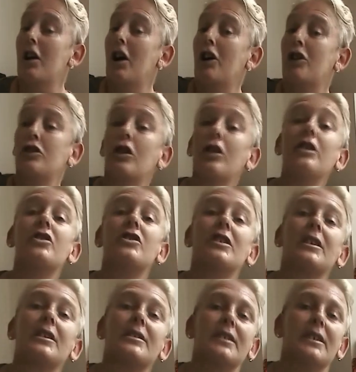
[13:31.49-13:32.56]
acknowledge
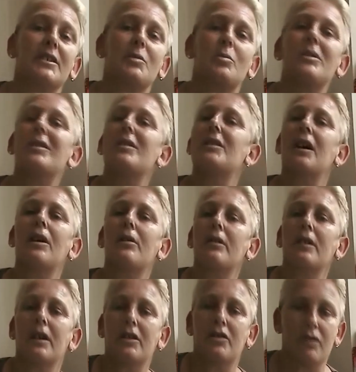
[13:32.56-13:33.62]
it exists, we
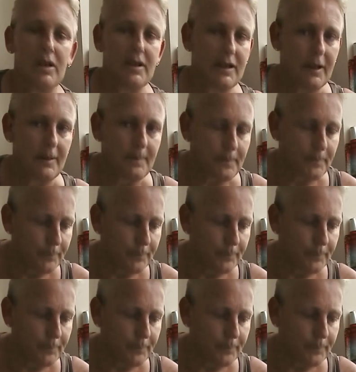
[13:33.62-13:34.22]
don't address it,